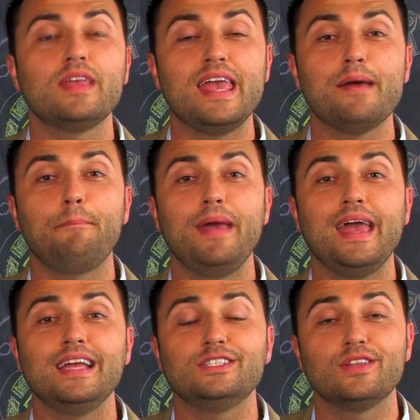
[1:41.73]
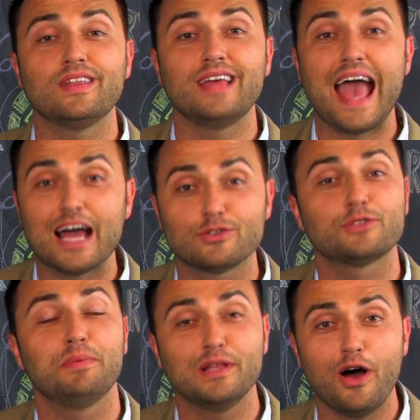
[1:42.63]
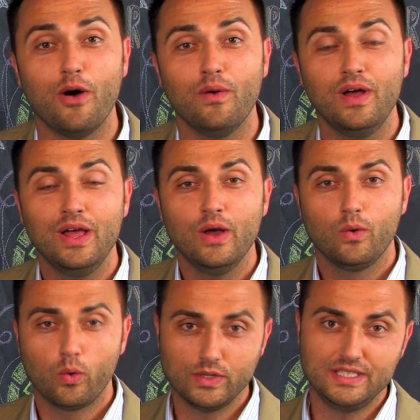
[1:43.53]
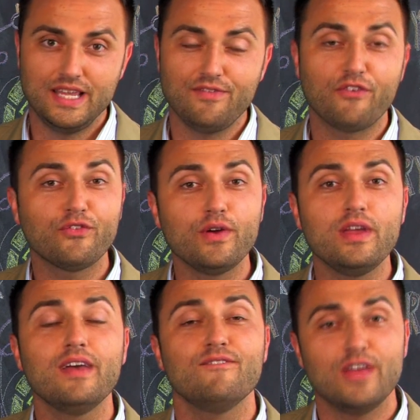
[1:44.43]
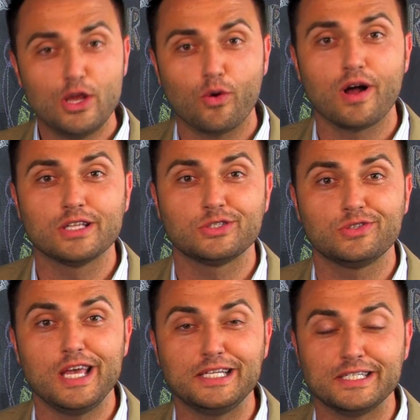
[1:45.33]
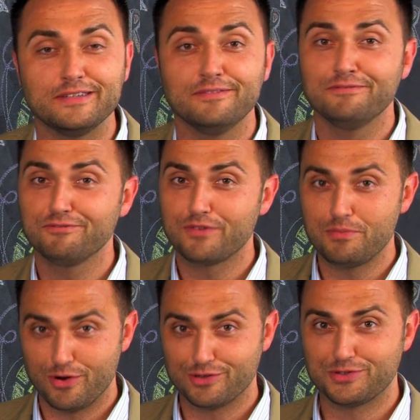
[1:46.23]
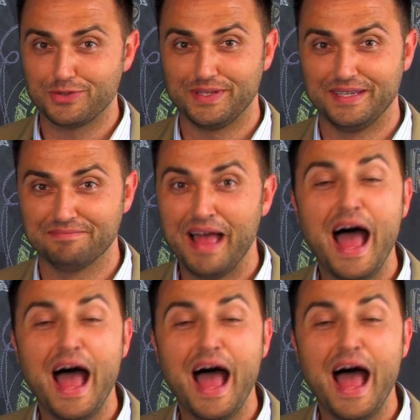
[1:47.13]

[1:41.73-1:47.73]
campaign to the address below will receive a free video consultation from yours truly.